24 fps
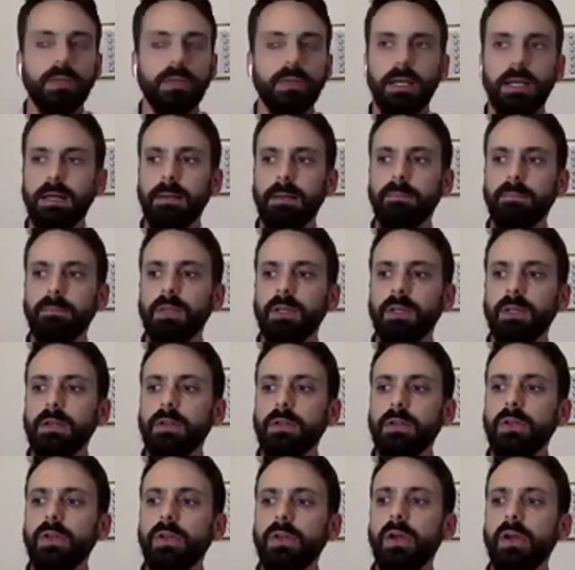Um,
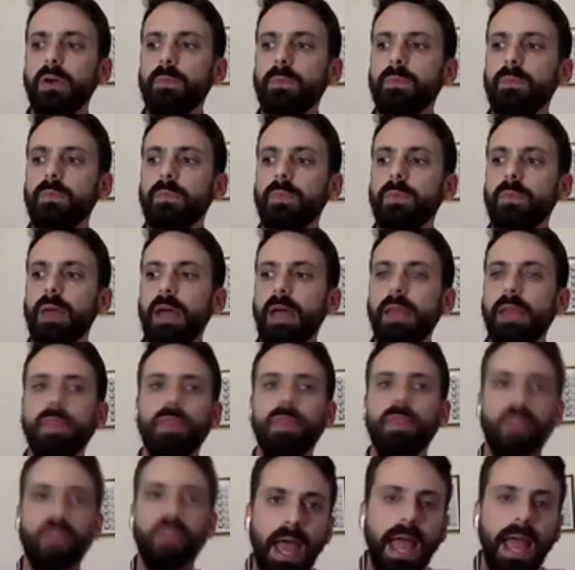you know,
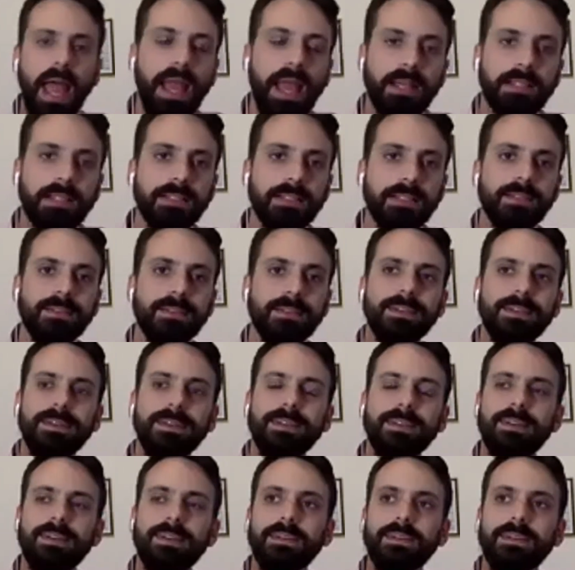and that
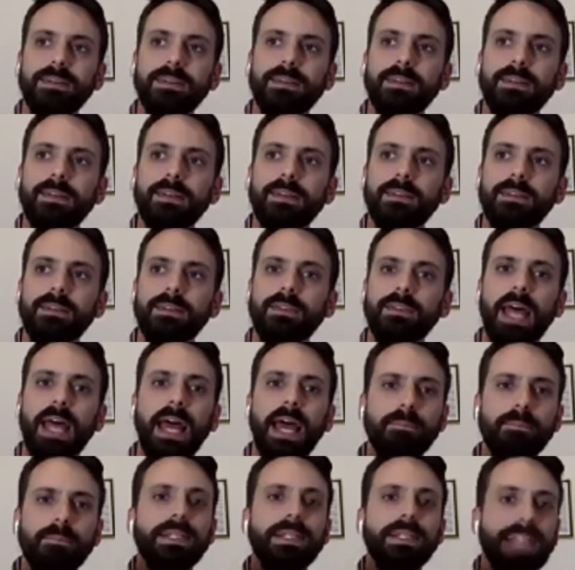
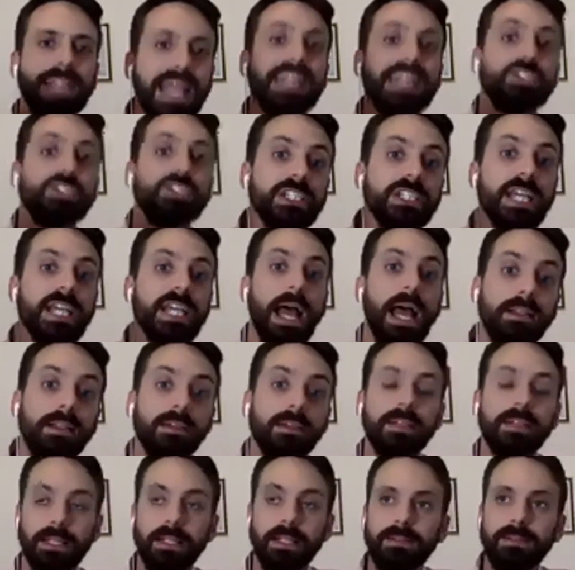that
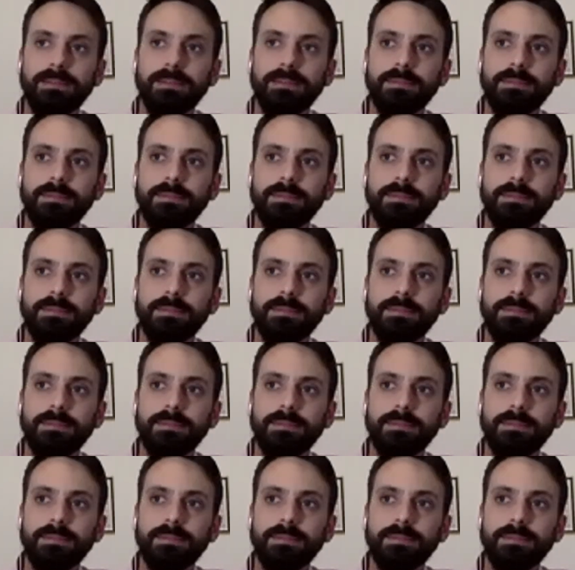potentiality